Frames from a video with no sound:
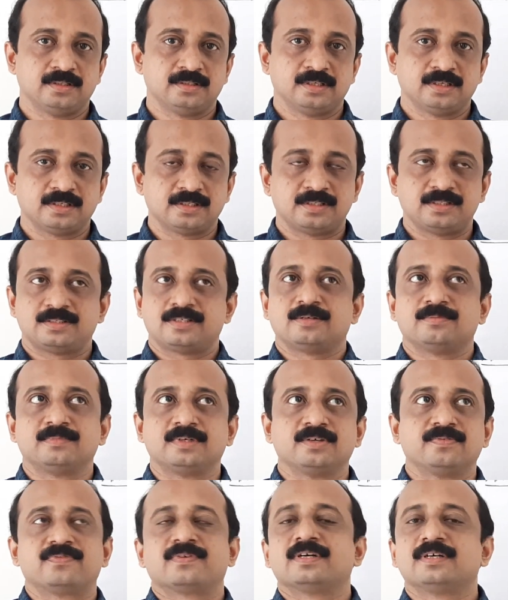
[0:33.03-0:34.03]
There is some
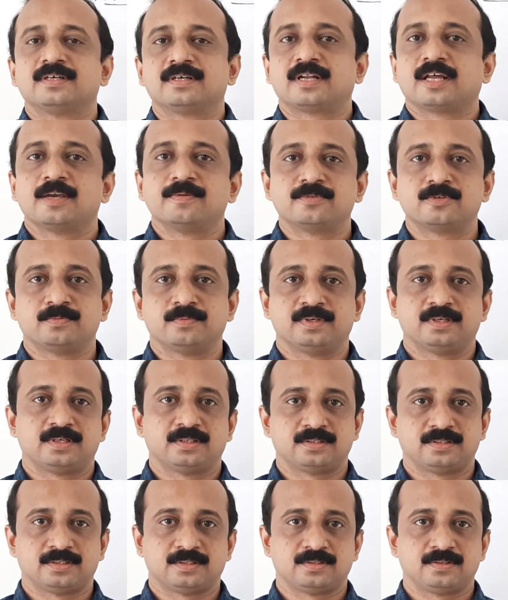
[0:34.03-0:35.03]
different types of
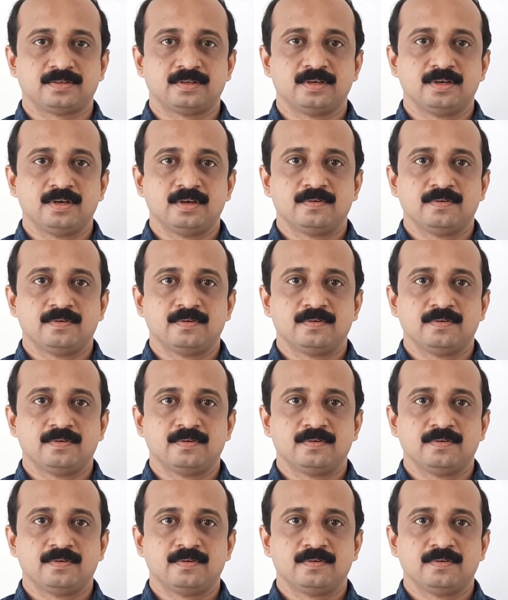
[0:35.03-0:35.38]
matrices.